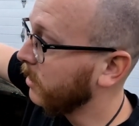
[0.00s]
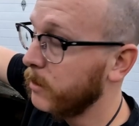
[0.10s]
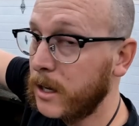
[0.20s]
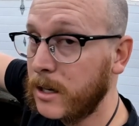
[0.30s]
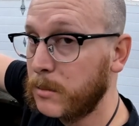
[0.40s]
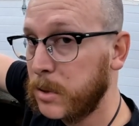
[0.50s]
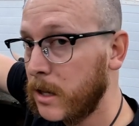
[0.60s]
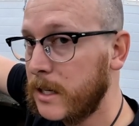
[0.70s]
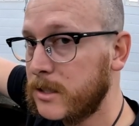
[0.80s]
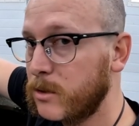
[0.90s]
you know, into
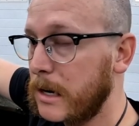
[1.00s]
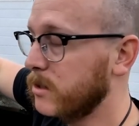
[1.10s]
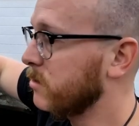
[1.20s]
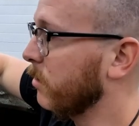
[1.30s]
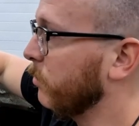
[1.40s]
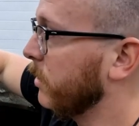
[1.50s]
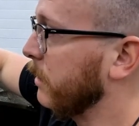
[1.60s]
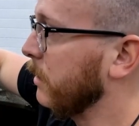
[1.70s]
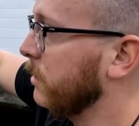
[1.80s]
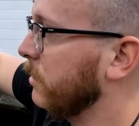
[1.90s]
place so I can start
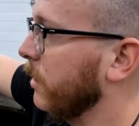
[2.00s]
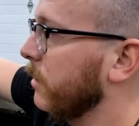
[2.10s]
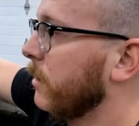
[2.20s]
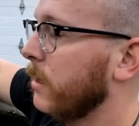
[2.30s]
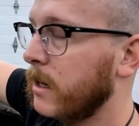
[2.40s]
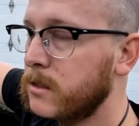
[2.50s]
welding it in there.